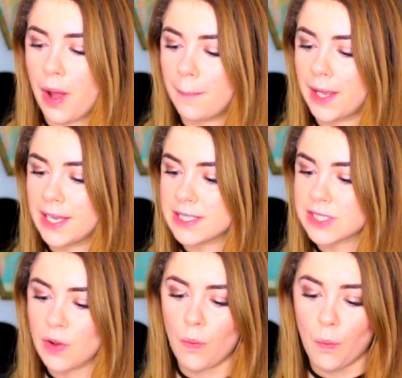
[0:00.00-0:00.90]
well
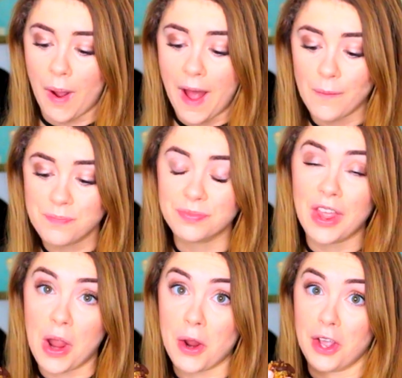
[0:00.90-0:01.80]
because wow,
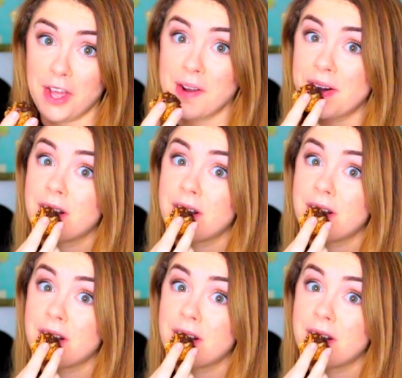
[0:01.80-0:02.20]
they are good.